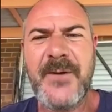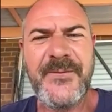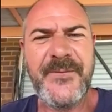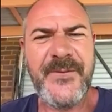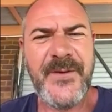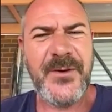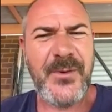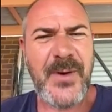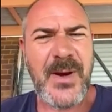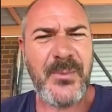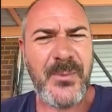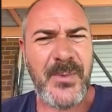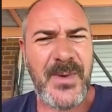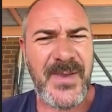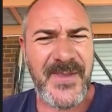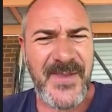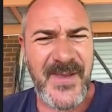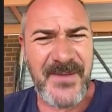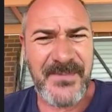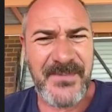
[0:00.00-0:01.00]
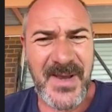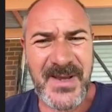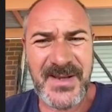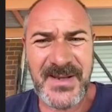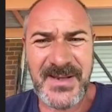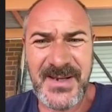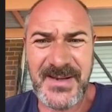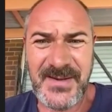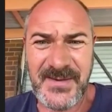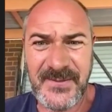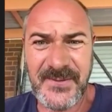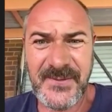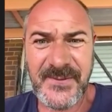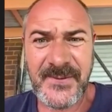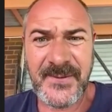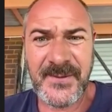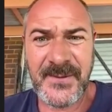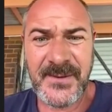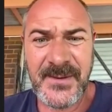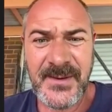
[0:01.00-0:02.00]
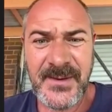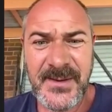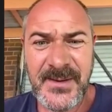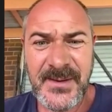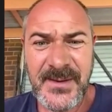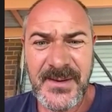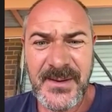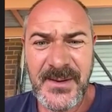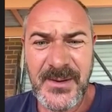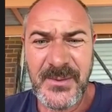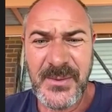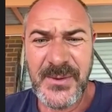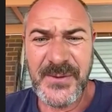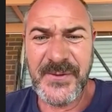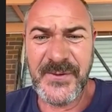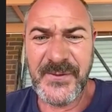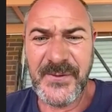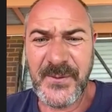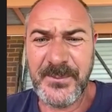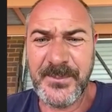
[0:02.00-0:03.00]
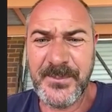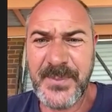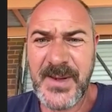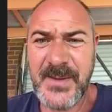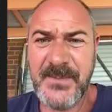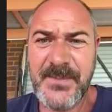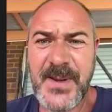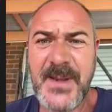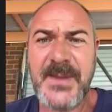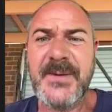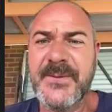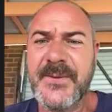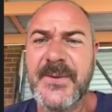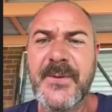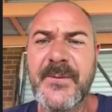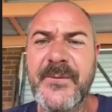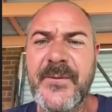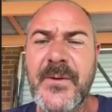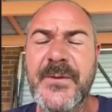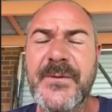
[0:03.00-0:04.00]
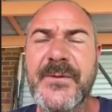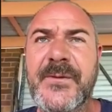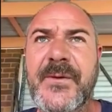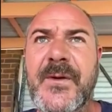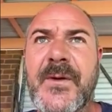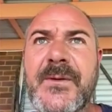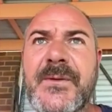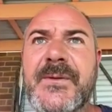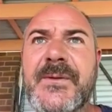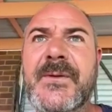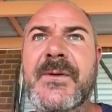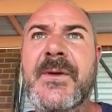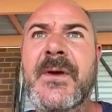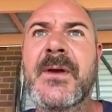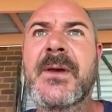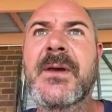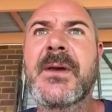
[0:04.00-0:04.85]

figure out where their pain is, which is a big benefit of hot stones.